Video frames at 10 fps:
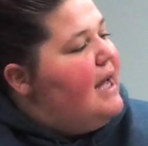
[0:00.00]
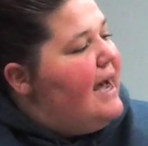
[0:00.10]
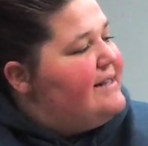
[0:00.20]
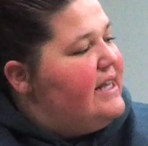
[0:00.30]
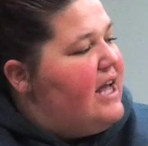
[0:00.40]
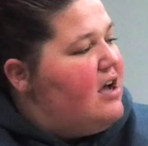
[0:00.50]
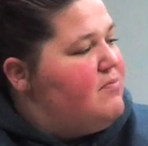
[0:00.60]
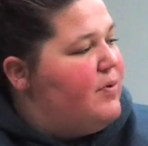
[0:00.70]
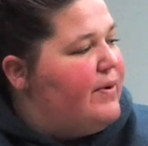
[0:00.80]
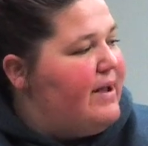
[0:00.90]
As a
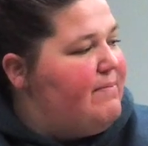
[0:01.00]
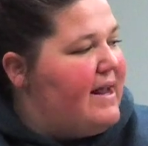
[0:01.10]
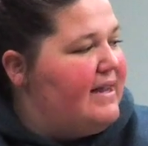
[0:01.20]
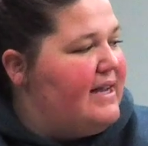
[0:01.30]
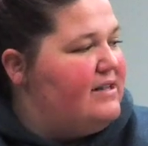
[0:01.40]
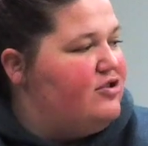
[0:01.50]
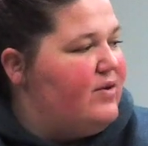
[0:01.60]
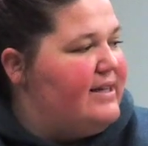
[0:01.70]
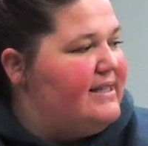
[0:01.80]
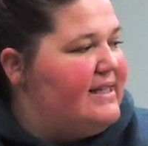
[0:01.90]
young boy, Bentley
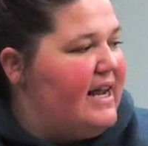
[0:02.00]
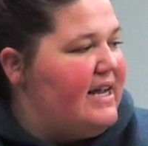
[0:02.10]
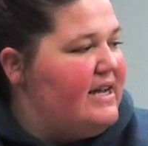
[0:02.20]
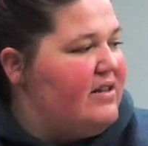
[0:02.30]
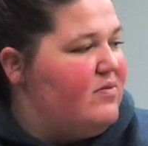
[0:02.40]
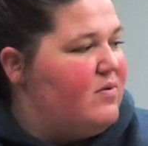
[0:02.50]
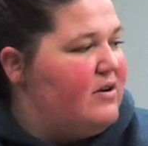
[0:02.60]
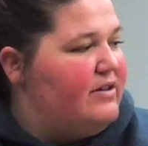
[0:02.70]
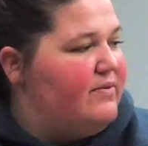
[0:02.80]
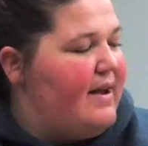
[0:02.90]
enjoyed studying the
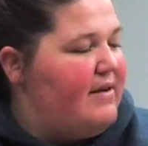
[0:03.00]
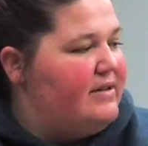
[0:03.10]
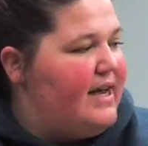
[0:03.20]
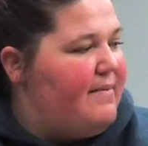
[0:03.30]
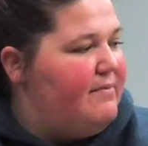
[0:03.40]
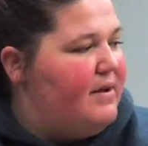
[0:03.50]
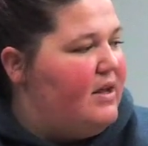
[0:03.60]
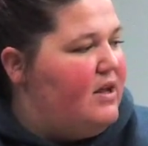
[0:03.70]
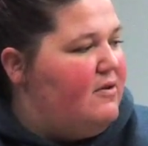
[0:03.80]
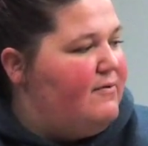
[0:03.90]
world around him,
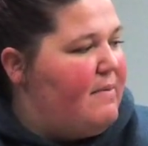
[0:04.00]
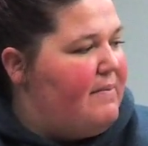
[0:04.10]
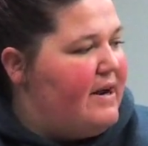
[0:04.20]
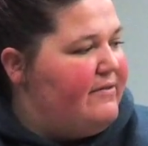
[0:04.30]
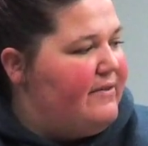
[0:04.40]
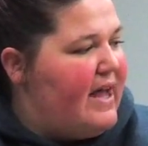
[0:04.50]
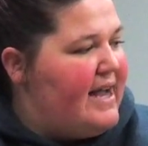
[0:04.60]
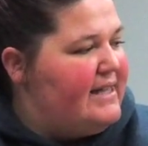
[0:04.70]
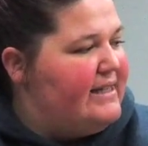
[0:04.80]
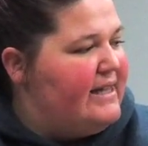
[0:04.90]
from
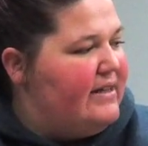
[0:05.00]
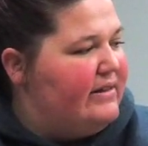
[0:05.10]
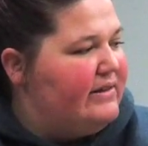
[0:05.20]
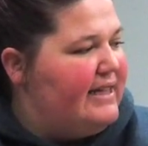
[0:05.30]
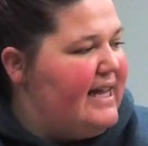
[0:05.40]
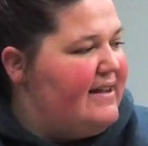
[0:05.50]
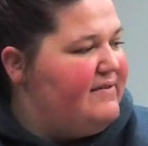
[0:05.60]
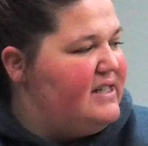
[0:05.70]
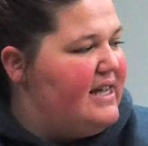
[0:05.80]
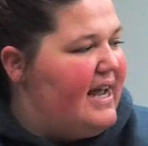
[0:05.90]
butterflies,
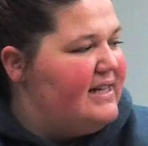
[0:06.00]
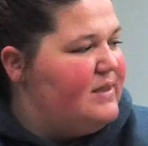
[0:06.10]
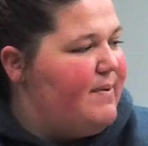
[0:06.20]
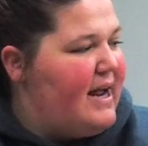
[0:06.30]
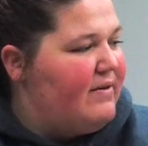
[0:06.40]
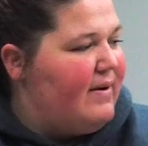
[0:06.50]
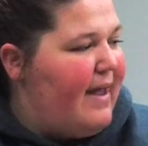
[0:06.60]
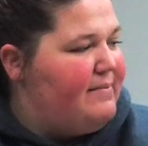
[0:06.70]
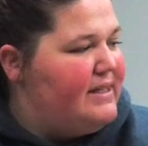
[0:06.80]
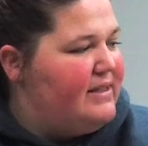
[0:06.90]
leaves, and
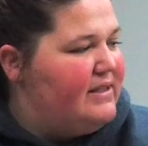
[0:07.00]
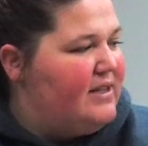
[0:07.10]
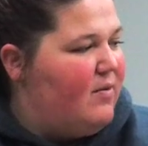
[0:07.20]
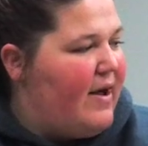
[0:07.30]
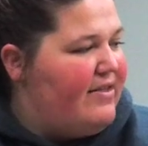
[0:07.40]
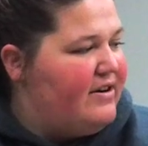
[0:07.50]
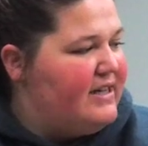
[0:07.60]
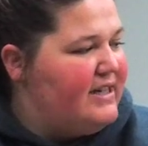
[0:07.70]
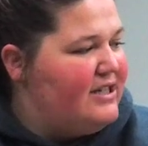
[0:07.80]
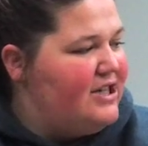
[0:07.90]
spiderwebs, to weather
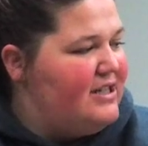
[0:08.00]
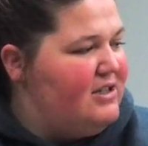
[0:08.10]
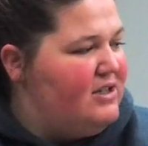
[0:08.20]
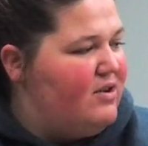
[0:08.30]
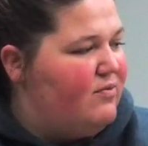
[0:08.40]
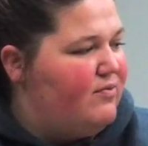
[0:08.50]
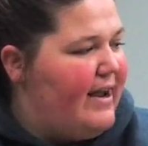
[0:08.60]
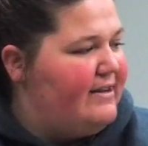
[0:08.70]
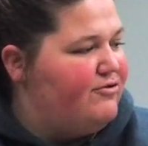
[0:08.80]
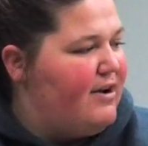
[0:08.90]
conditions,
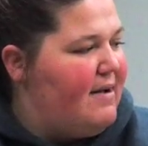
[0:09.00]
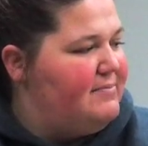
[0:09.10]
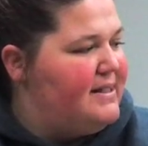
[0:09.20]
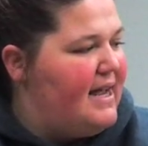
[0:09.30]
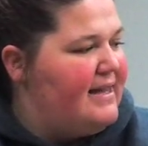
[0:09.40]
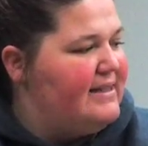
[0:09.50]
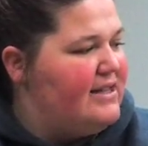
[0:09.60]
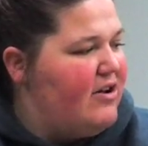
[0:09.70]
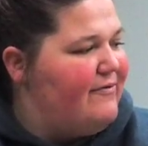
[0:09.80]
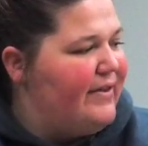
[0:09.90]
raindrops, and
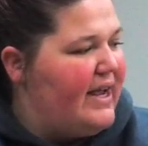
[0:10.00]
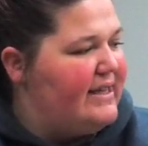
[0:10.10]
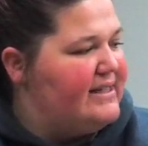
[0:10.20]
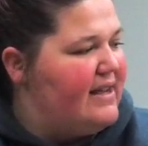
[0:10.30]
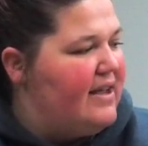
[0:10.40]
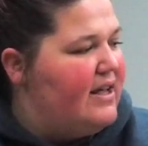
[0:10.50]
snowflakes.